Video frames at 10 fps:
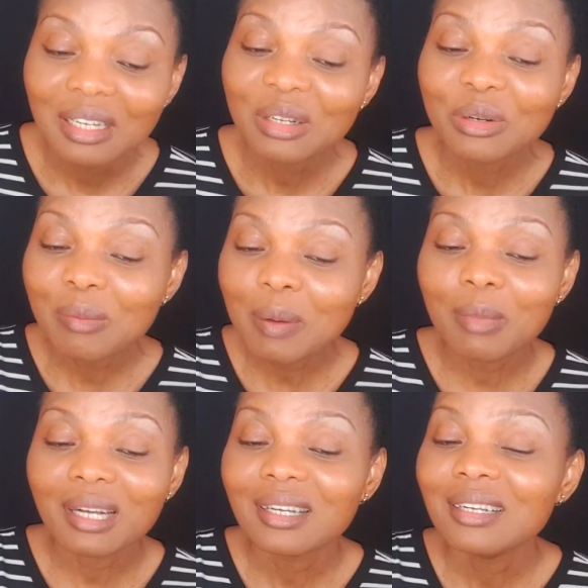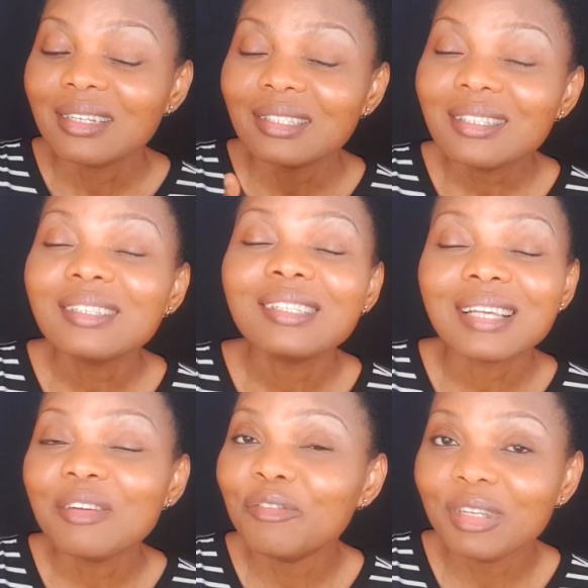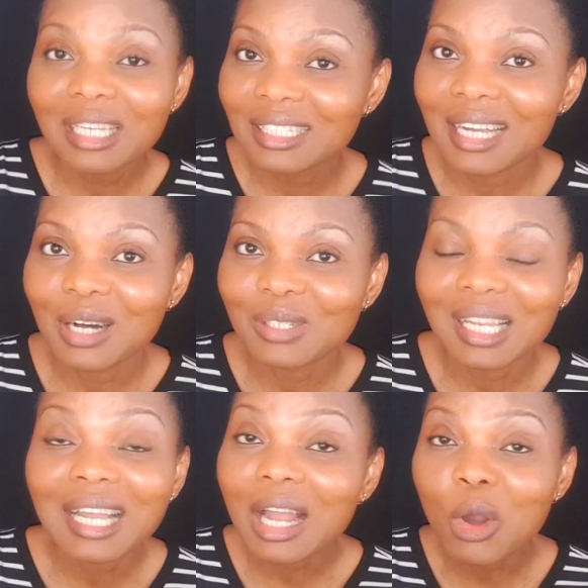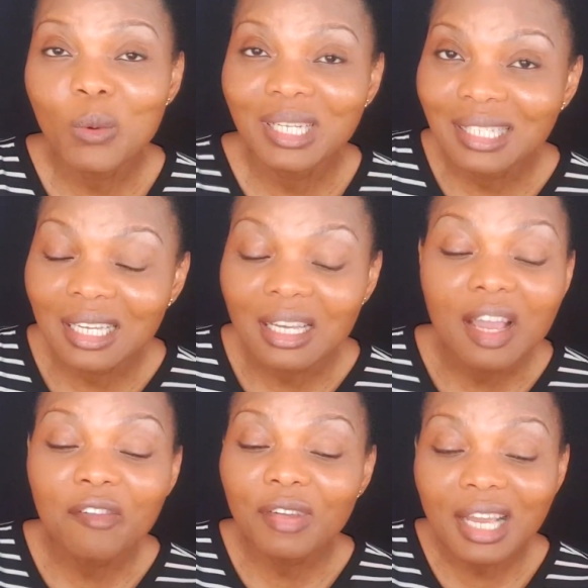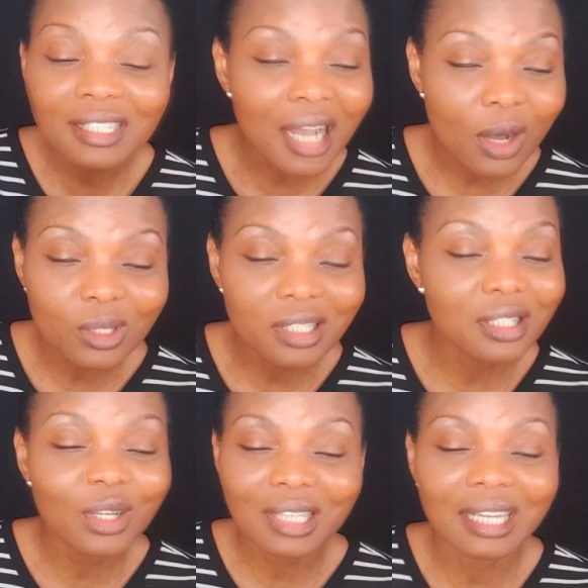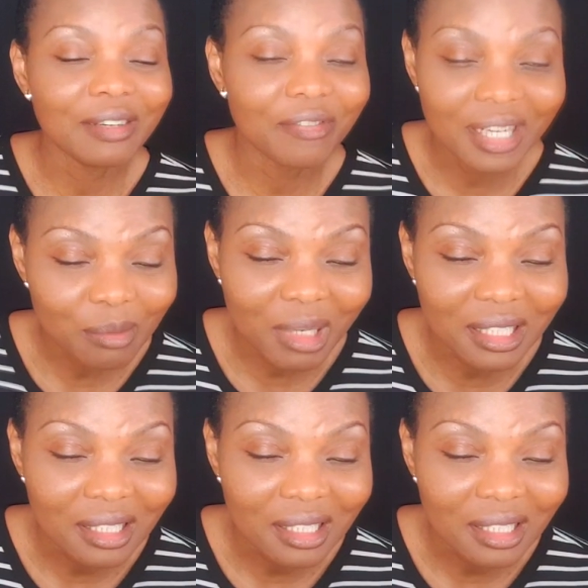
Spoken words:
Remember, this is a village house, like I always say. A village house is not an investment.